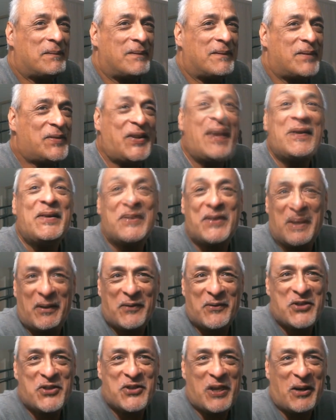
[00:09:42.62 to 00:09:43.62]

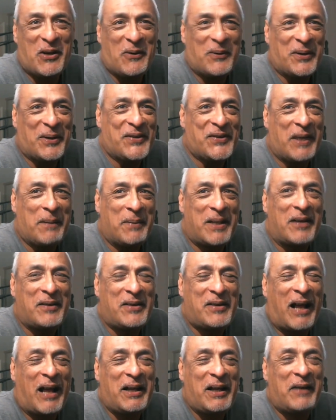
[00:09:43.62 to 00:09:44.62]
sensitive, shall we say,
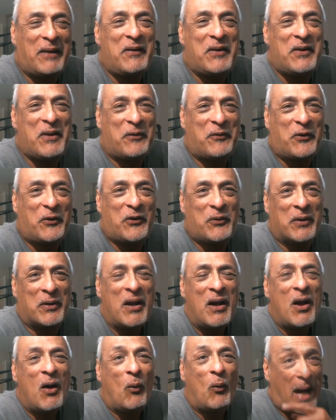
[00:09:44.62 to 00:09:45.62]
but I'll give you the first one.
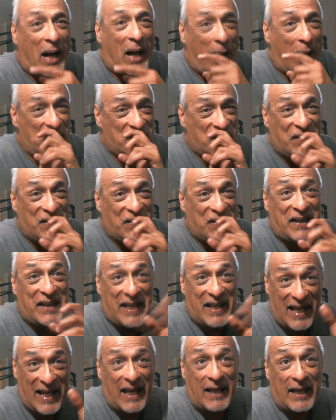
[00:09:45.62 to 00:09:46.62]
When I was a
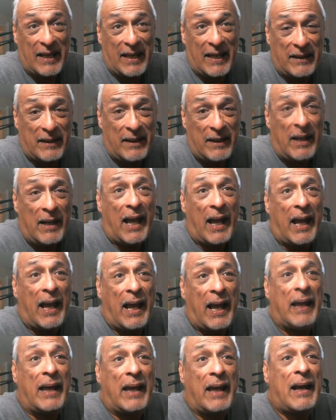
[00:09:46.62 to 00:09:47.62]
kid
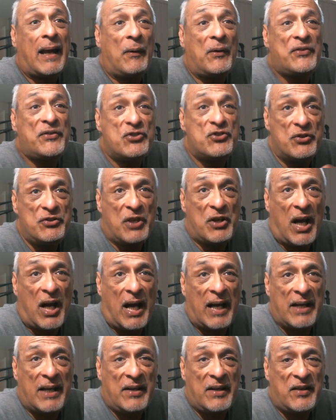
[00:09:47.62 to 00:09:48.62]
and I was in junior
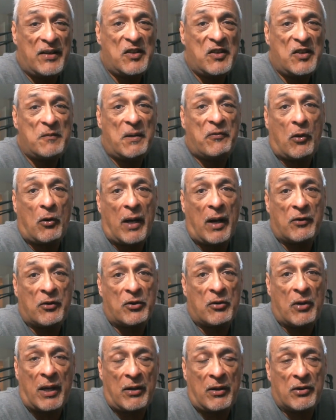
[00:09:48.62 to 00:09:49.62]
high, this is before I
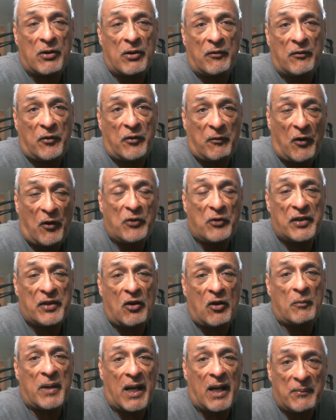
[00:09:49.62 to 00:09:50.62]
grew. I don't know, for folks that
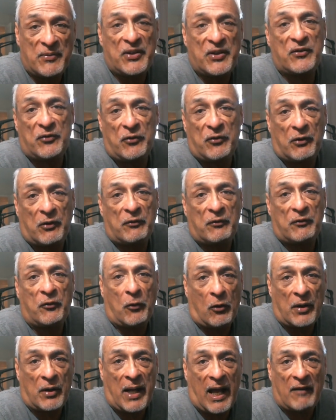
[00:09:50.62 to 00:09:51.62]
know me, I'm
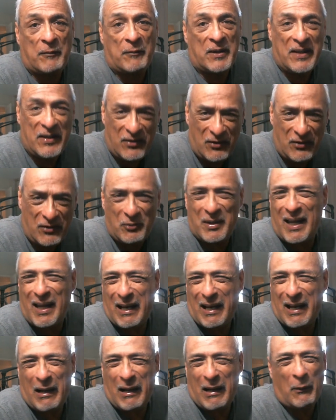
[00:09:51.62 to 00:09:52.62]
6'4.5", but this was
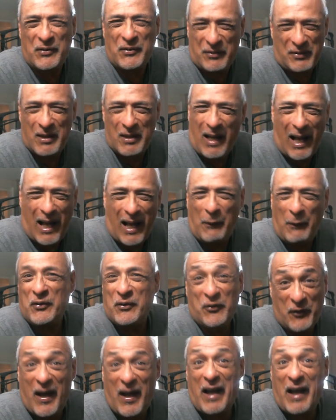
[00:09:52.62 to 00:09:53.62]
like I was
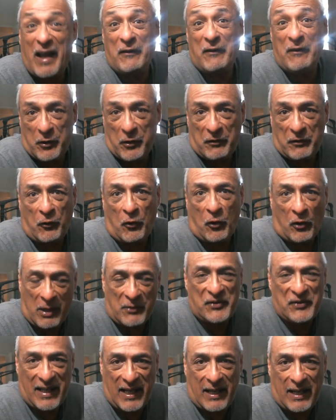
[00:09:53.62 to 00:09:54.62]
5'4" and I
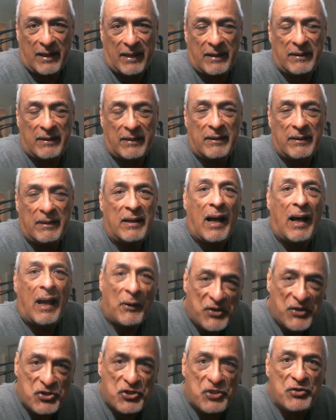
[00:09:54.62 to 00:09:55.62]
was a kid. I was
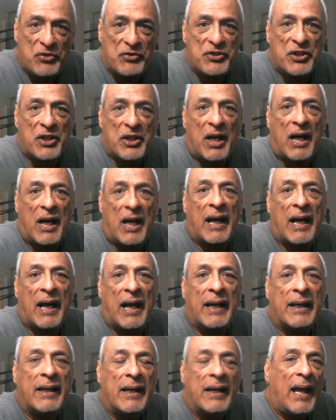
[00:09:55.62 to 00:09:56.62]
in junior high,
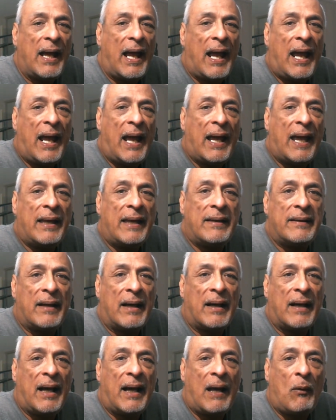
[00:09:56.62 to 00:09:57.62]
And
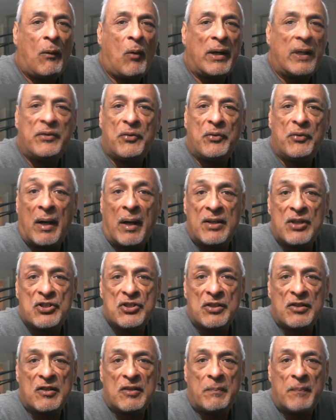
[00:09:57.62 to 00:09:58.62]
I wanted to
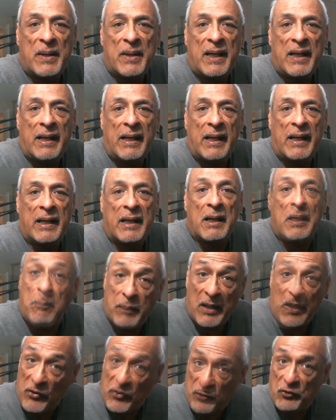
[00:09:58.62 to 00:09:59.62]
audition to be in
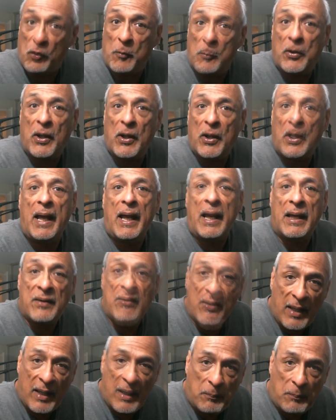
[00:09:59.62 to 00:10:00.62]
the school play,
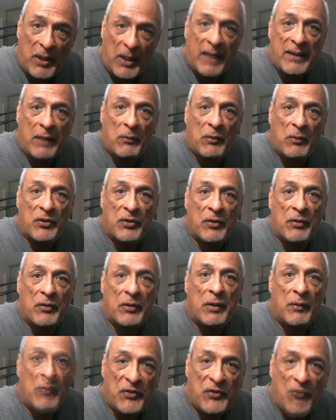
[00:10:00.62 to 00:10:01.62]
and the play they were doing
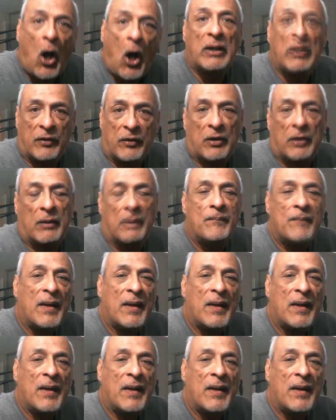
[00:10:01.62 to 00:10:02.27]
was Oliver.